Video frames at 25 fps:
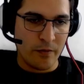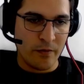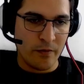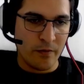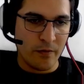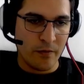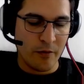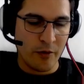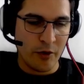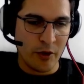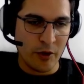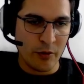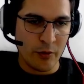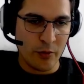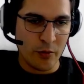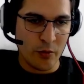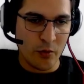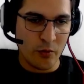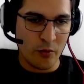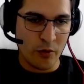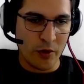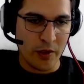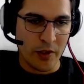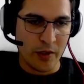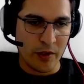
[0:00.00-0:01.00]
will do
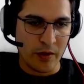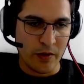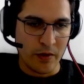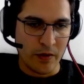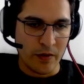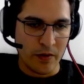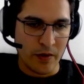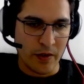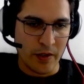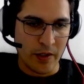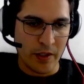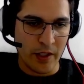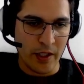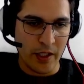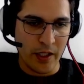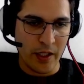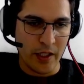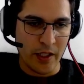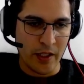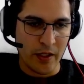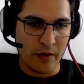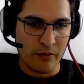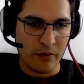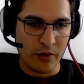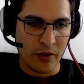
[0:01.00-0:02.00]
with it is,
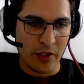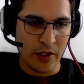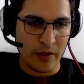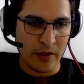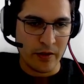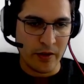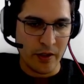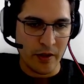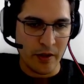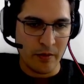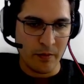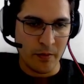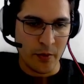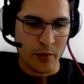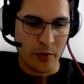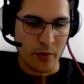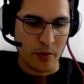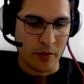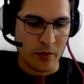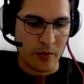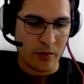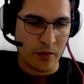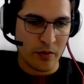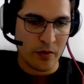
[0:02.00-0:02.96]
again, we get input,